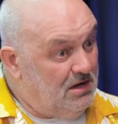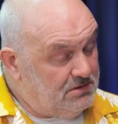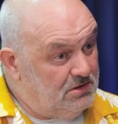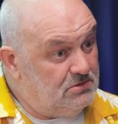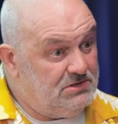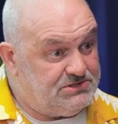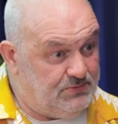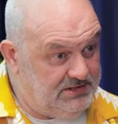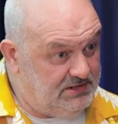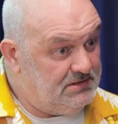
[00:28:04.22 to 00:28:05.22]
our goal
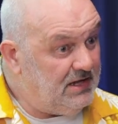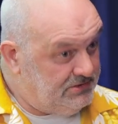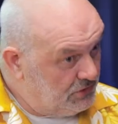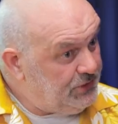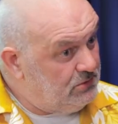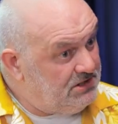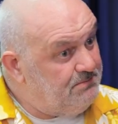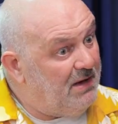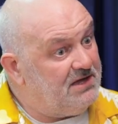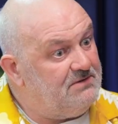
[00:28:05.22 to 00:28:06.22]
is really, and not
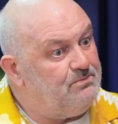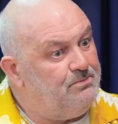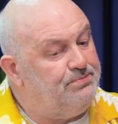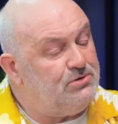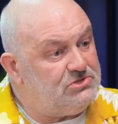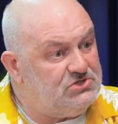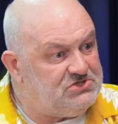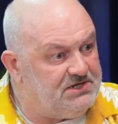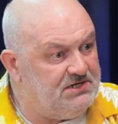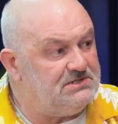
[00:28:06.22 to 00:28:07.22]
only by
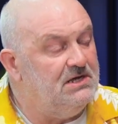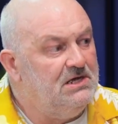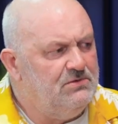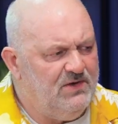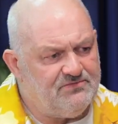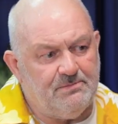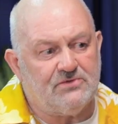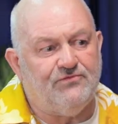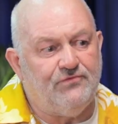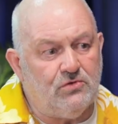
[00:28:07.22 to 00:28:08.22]
purchasing it, we have
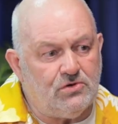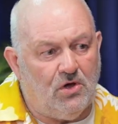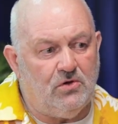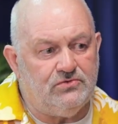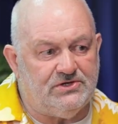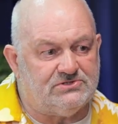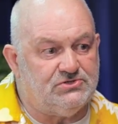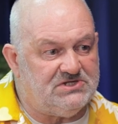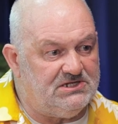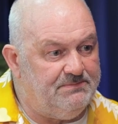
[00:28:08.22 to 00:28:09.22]
about 400
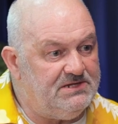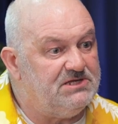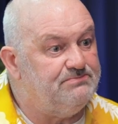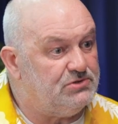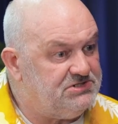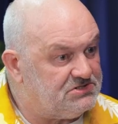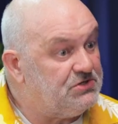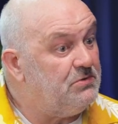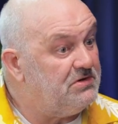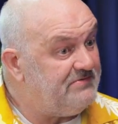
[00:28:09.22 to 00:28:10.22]
sustainability
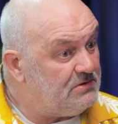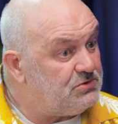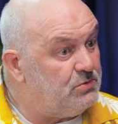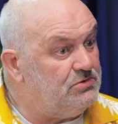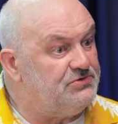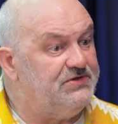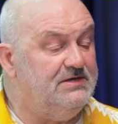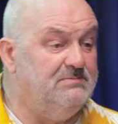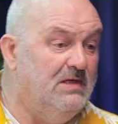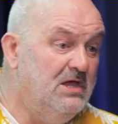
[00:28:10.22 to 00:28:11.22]
projects going around the world
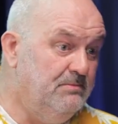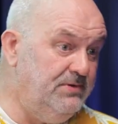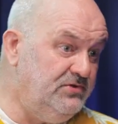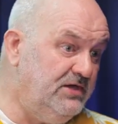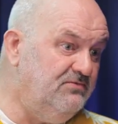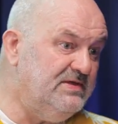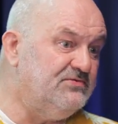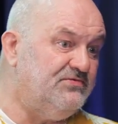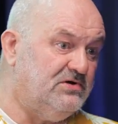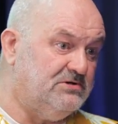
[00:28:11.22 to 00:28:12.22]
in building
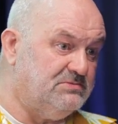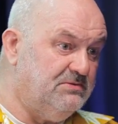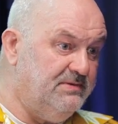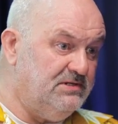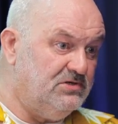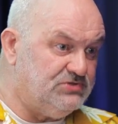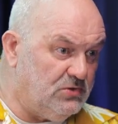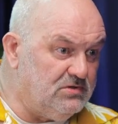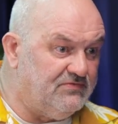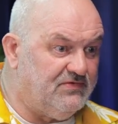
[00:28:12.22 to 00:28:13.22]
wind farms, in building
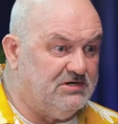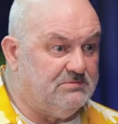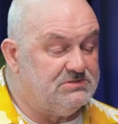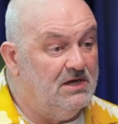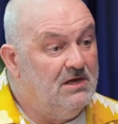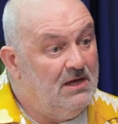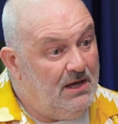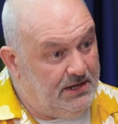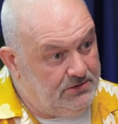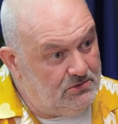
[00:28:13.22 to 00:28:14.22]
solar farms,
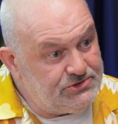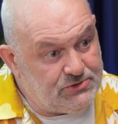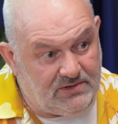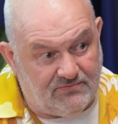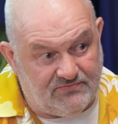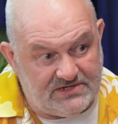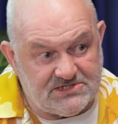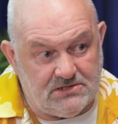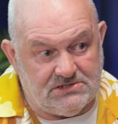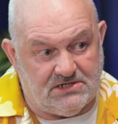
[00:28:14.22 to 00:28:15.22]
and also
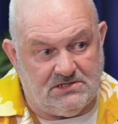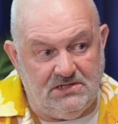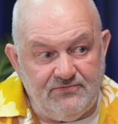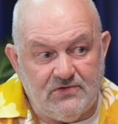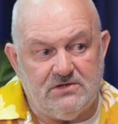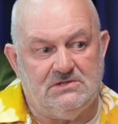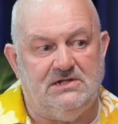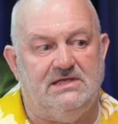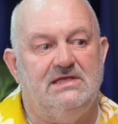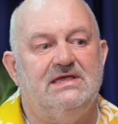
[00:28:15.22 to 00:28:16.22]
investing
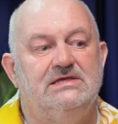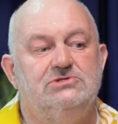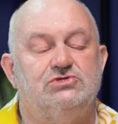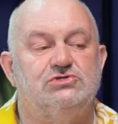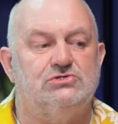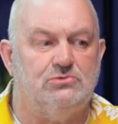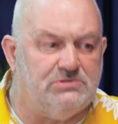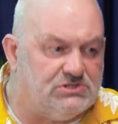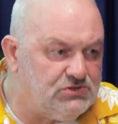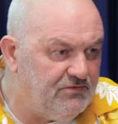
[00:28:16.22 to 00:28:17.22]
significantly in the
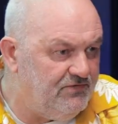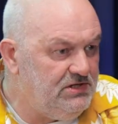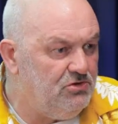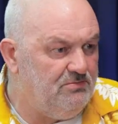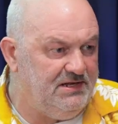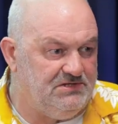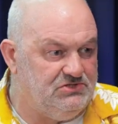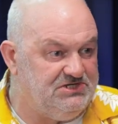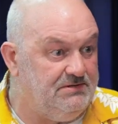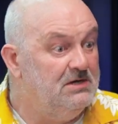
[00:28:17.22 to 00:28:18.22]
storage of renewable
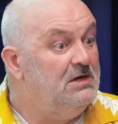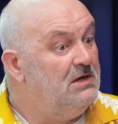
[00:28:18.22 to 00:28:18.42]
energy.